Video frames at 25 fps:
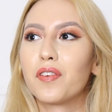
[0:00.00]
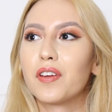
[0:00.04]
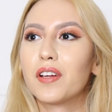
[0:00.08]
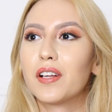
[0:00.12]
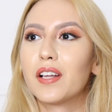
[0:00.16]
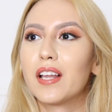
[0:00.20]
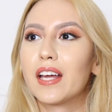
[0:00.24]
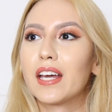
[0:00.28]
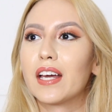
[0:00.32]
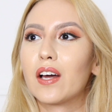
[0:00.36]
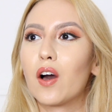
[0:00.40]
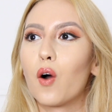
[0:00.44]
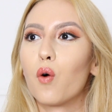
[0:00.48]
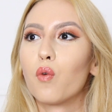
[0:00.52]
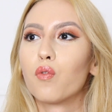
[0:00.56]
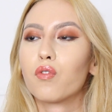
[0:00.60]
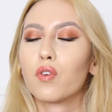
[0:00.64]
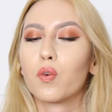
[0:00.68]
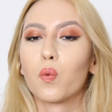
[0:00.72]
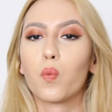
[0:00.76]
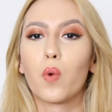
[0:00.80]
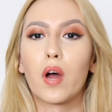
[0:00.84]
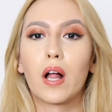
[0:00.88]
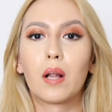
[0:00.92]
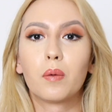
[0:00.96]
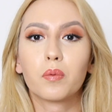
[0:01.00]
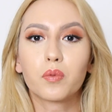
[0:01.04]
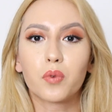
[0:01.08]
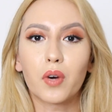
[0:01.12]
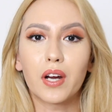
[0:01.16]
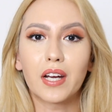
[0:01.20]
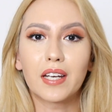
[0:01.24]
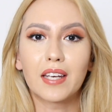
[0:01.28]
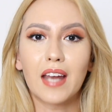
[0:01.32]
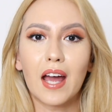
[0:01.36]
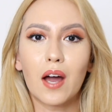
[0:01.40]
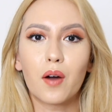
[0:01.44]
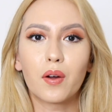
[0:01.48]
feel like overwhelmed
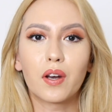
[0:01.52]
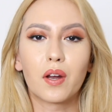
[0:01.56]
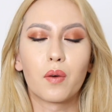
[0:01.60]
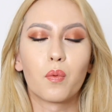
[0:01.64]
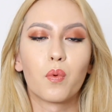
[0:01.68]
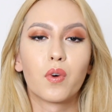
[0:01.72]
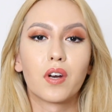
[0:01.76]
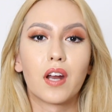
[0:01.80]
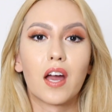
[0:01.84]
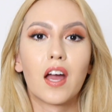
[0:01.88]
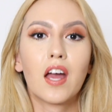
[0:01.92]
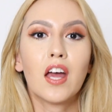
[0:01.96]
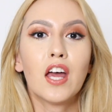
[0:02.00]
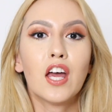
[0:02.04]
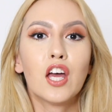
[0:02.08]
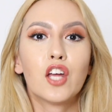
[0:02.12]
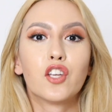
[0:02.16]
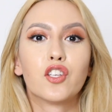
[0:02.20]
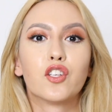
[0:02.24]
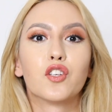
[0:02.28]
right now and i want to